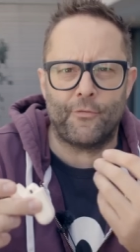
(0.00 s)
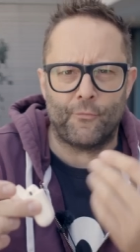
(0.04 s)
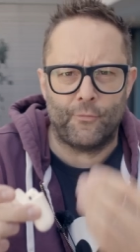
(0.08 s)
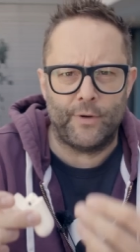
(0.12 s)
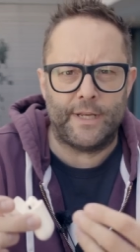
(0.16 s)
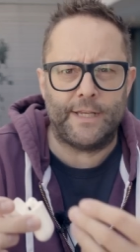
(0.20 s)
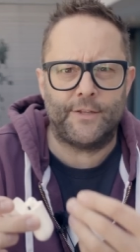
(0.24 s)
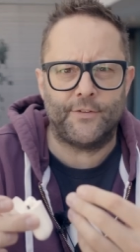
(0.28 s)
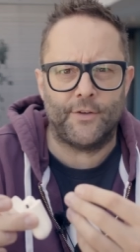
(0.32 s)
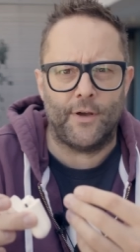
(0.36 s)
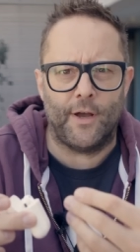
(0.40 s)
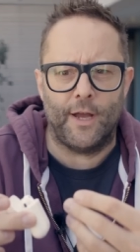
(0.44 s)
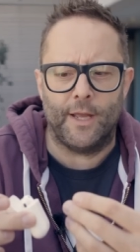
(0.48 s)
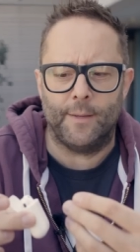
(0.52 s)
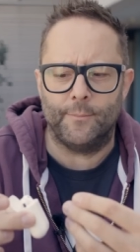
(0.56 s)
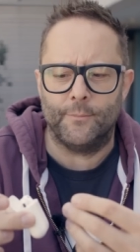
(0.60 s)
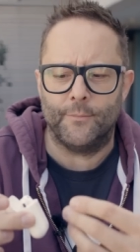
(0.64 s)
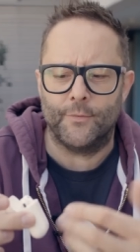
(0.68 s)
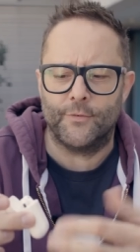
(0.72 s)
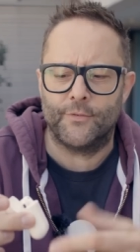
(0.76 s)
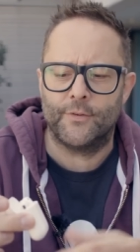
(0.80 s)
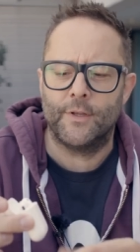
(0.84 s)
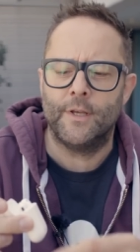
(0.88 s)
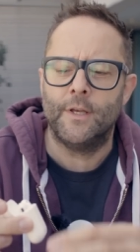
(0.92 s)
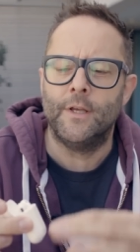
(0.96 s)
3
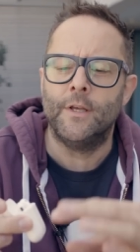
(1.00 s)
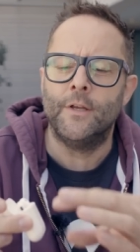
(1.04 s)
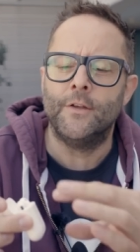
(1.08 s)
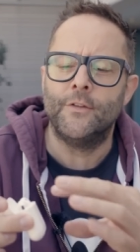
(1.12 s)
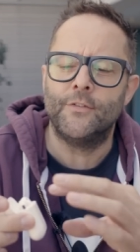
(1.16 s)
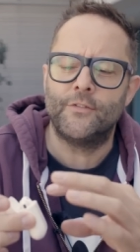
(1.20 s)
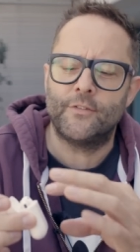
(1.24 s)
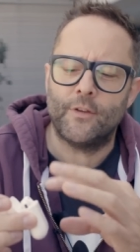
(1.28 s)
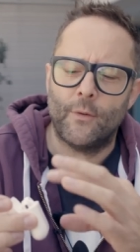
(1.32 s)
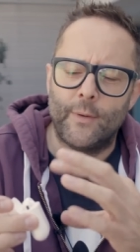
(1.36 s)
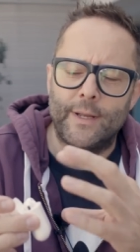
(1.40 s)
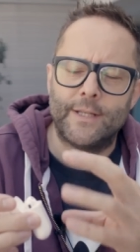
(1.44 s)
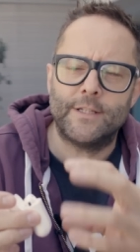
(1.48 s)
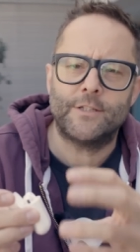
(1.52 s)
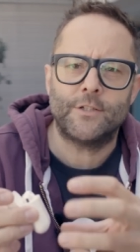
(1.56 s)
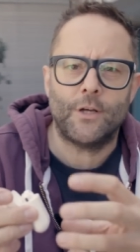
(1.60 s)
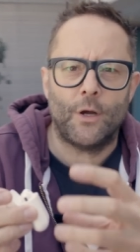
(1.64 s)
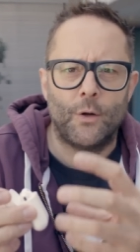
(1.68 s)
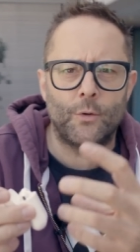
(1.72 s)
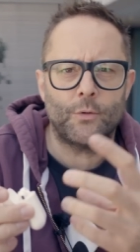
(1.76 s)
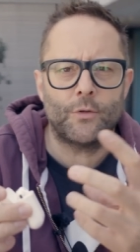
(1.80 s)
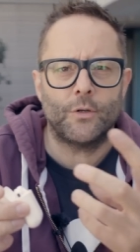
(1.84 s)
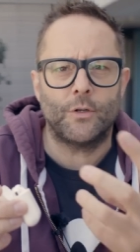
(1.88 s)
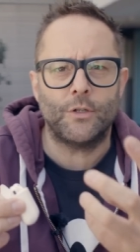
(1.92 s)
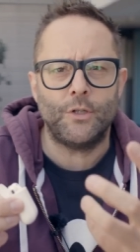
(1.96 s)
times. So in
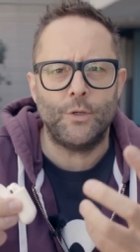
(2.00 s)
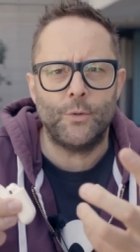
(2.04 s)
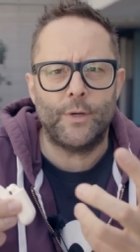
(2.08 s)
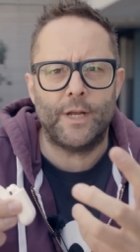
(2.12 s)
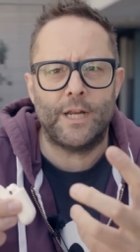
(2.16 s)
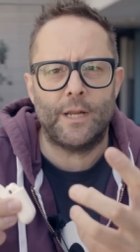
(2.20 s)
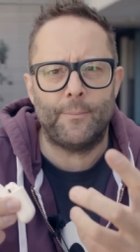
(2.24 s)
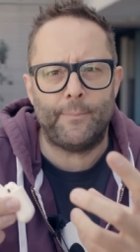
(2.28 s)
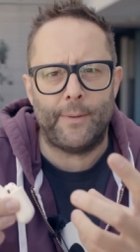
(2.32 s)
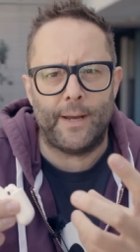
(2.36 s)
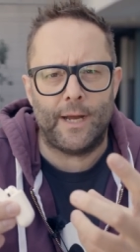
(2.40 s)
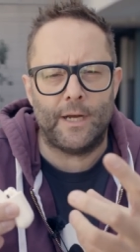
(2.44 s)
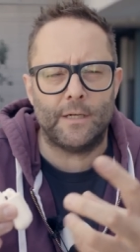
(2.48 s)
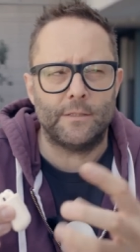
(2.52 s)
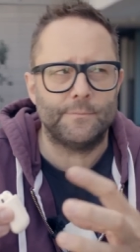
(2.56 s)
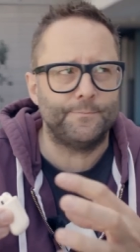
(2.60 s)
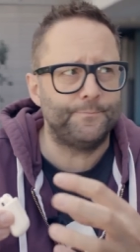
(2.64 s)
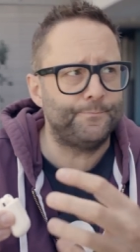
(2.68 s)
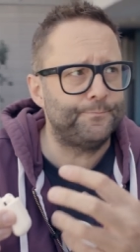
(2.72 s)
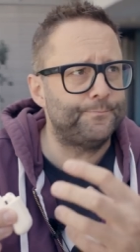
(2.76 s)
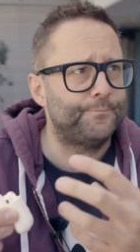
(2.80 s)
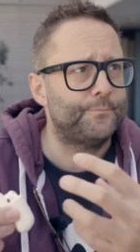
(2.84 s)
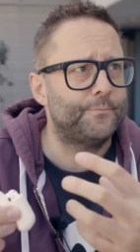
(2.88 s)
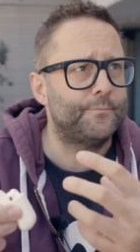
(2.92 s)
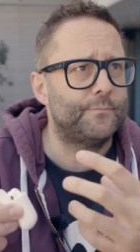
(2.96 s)
total, you get about
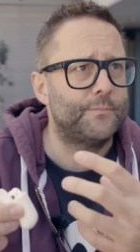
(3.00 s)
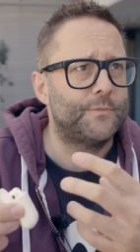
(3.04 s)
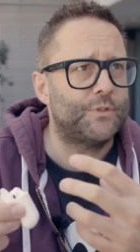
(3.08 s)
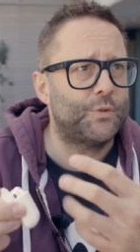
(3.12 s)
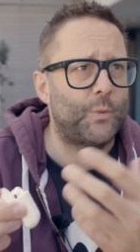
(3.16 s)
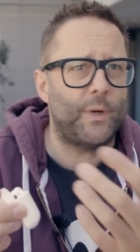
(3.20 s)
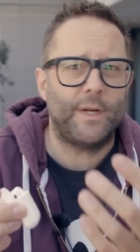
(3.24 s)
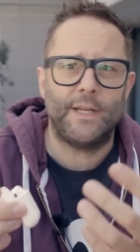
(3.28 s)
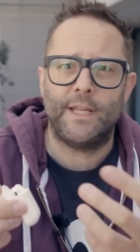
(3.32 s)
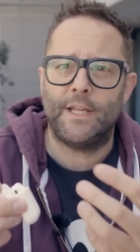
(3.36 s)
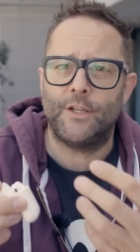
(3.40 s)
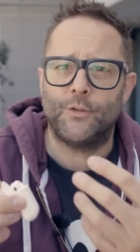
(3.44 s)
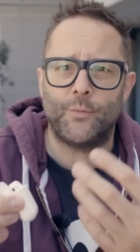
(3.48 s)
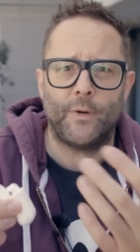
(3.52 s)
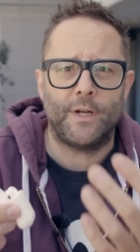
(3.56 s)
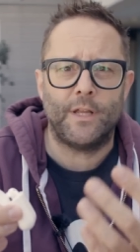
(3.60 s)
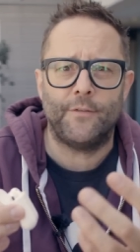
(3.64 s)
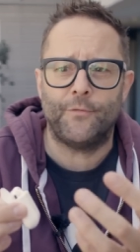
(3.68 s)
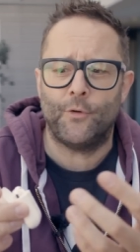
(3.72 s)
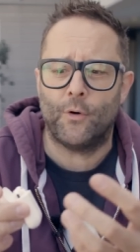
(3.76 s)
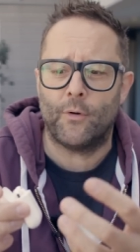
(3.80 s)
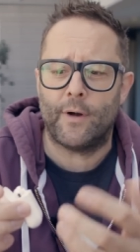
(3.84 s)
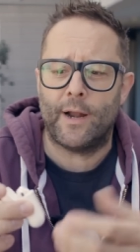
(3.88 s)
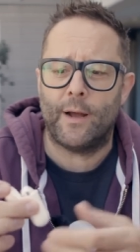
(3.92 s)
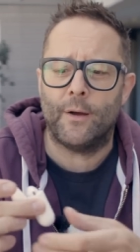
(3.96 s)
20,
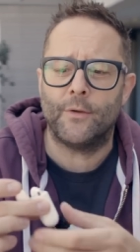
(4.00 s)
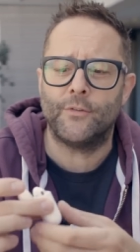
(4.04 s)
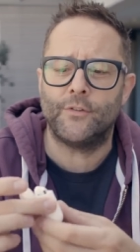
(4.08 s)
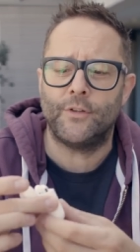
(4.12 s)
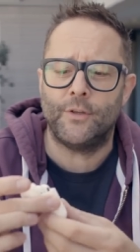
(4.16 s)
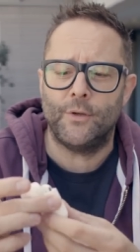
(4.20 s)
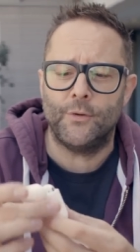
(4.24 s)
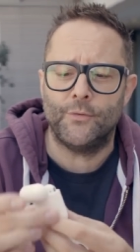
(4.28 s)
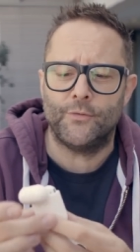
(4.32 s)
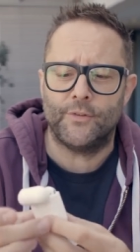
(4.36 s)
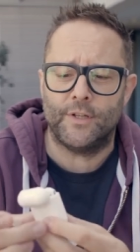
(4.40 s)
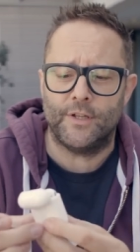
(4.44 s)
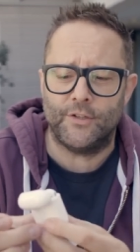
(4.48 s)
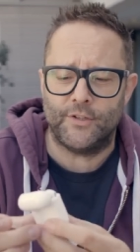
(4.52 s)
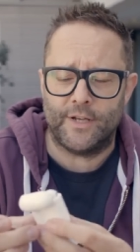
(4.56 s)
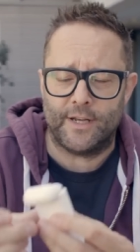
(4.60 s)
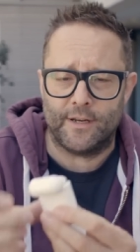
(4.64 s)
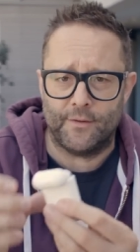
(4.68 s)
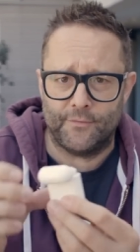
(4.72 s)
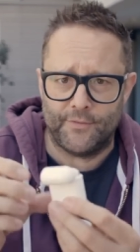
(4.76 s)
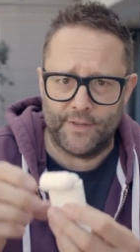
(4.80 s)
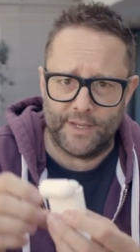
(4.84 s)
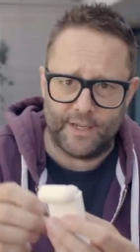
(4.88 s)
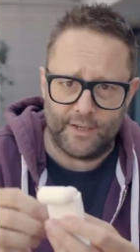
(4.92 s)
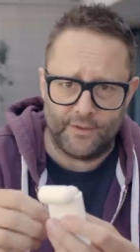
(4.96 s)
24 hours usage out
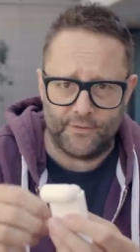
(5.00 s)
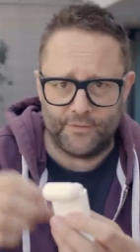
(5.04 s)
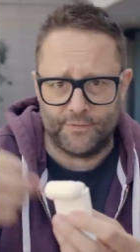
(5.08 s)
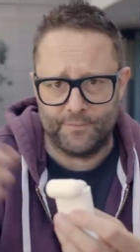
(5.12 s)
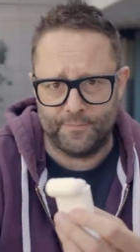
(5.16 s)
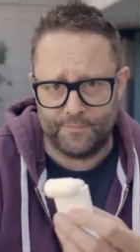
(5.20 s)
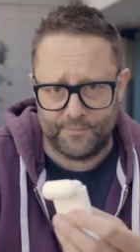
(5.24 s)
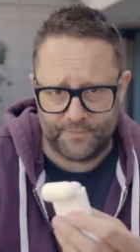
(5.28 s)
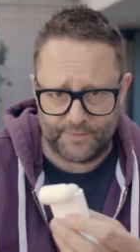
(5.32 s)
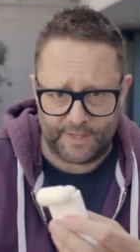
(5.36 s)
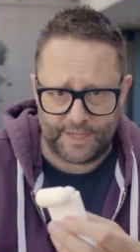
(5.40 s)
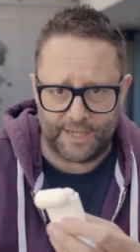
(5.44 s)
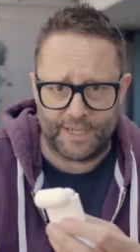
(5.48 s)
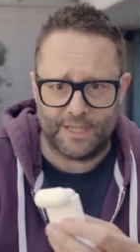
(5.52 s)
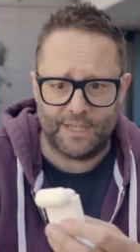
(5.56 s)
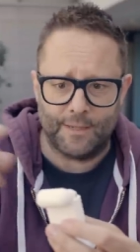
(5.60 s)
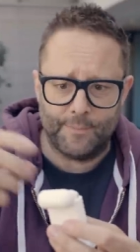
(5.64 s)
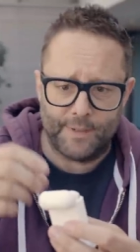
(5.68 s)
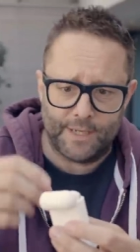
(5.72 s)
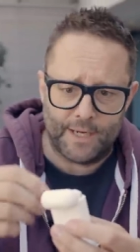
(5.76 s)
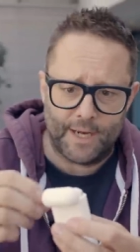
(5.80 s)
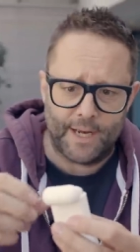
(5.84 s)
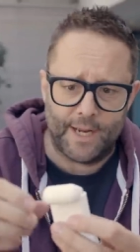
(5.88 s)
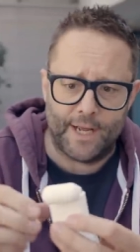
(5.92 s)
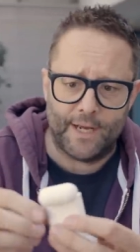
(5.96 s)
of these, taking
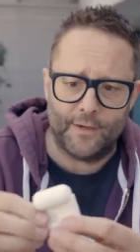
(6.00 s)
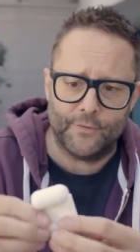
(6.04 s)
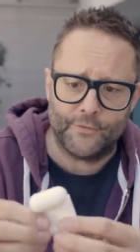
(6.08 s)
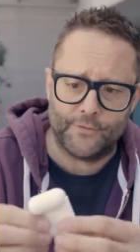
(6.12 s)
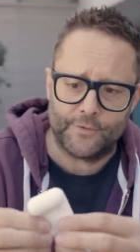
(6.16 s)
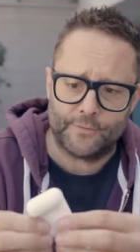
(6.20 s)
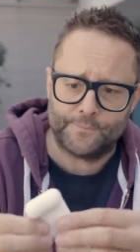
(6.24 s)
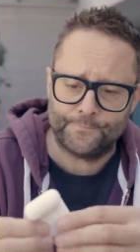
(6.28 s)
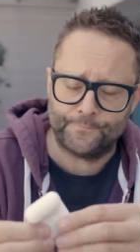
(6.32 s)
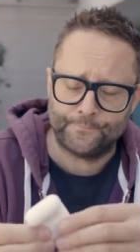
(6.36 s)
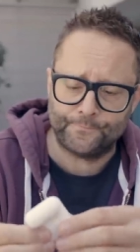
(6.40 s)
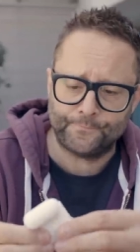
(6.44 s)
them in and out.